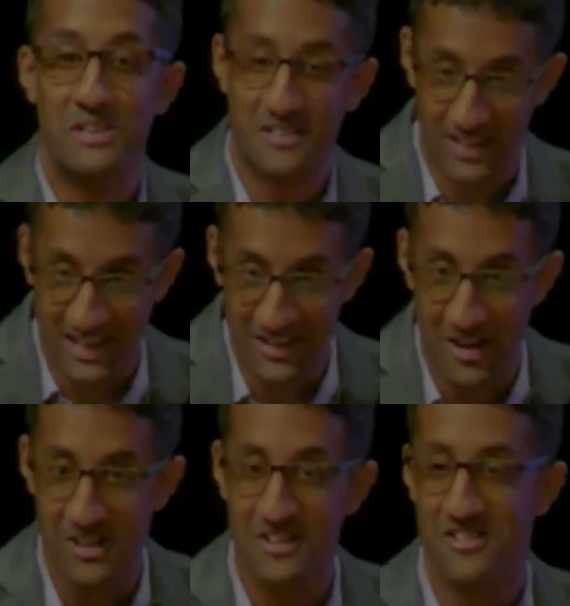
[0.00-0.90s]

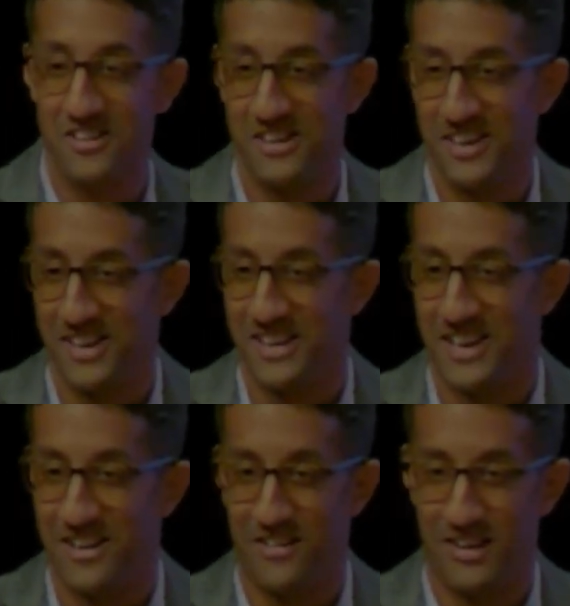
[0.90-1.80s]
acknowledge
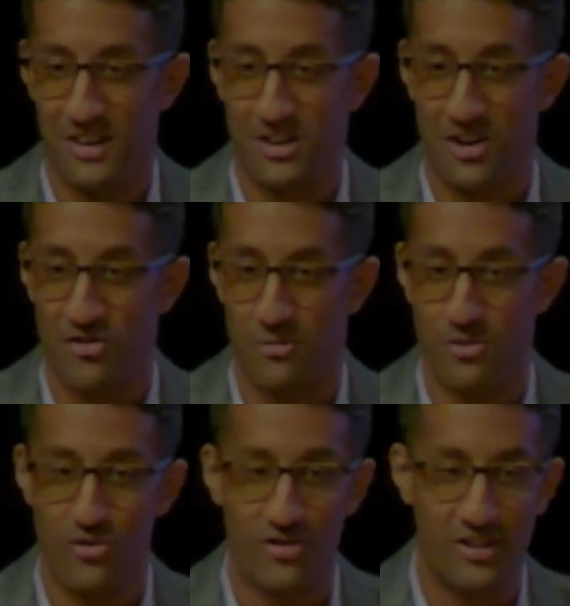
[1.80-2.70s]
their
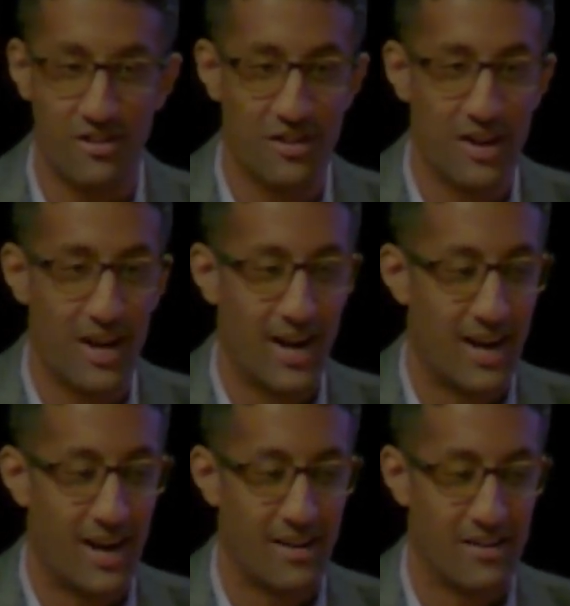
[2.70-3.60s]
contributions,
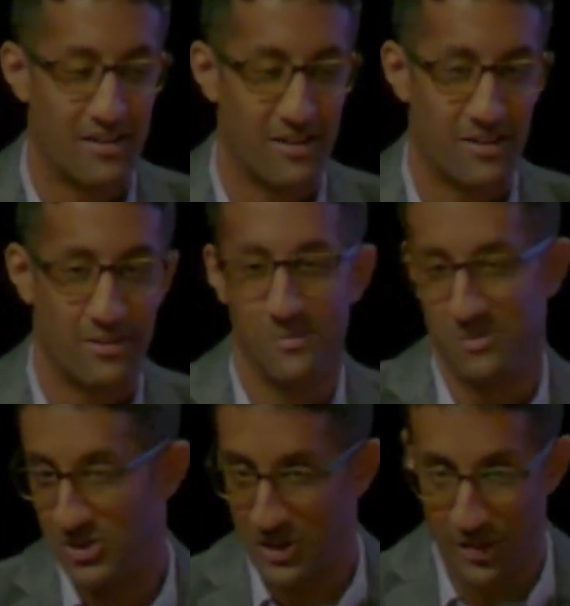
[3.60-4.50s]
and
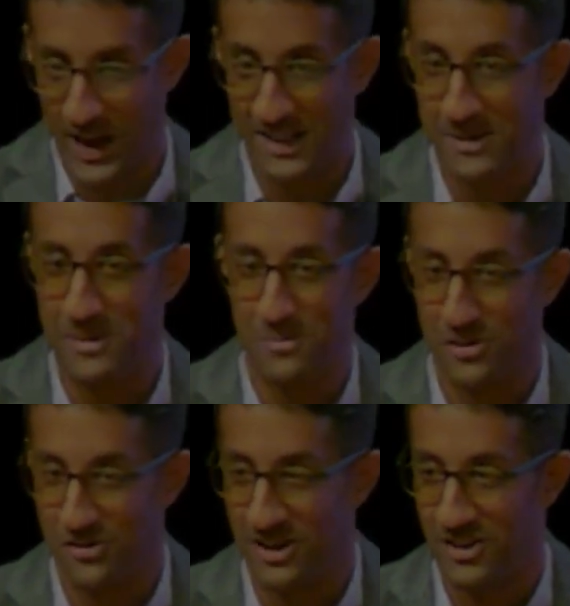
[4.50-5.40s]
you can thank them in
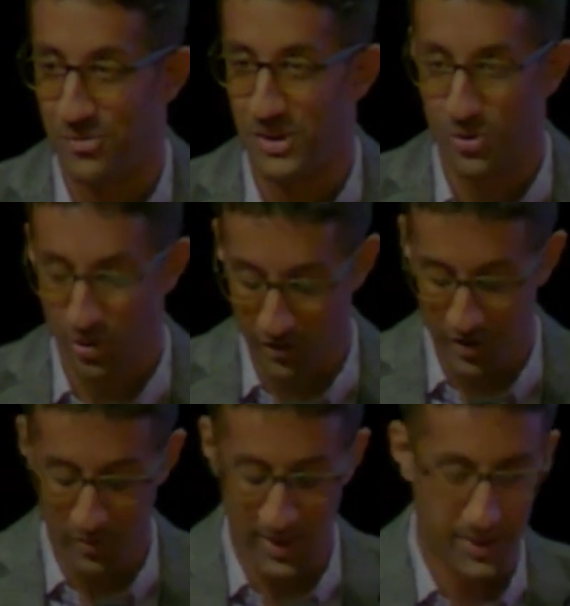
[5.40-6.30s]
person as we go over the
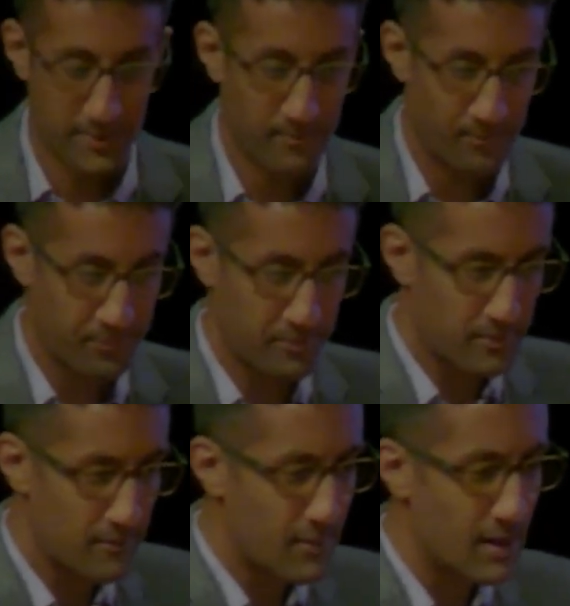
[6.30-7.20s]
week.
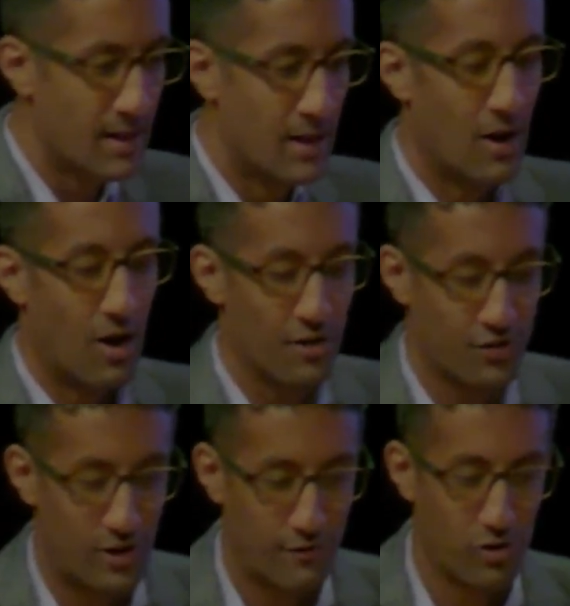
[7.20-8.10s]
Also,
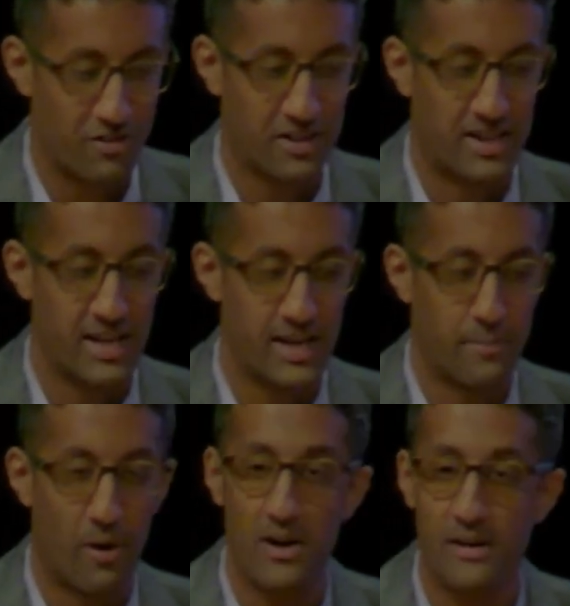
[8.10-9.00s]
of course, a key
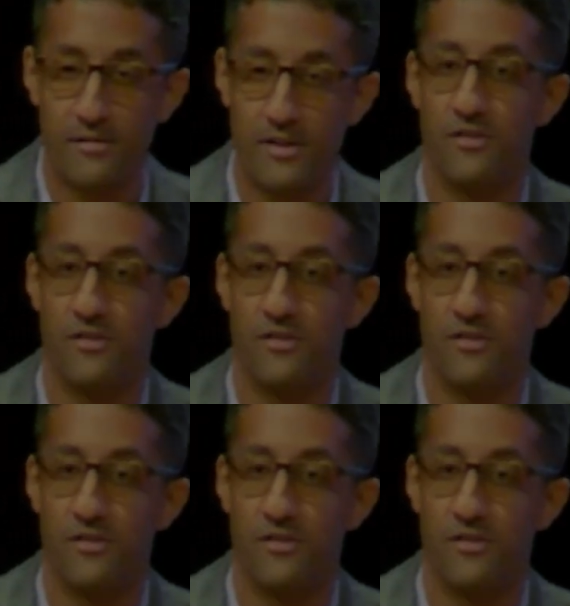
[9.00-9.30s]
part of this